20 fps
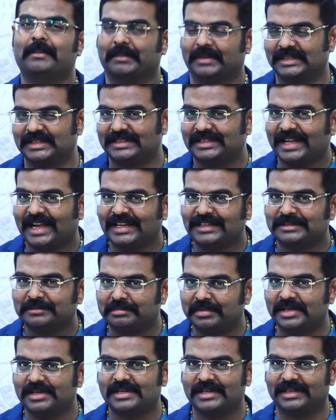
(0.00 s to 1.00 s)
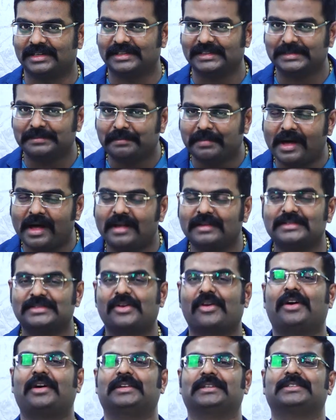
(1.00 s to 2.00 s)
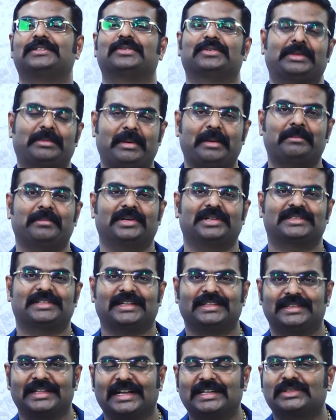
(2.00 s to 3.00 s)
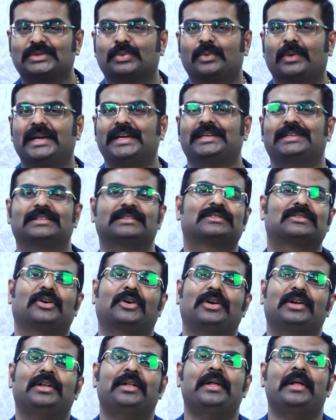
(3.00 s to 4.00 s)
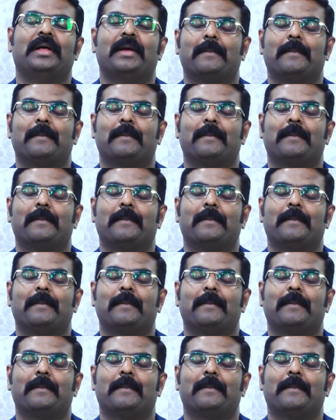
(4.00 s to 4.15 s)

but the tax burden is passed on to the members, and that's why it is called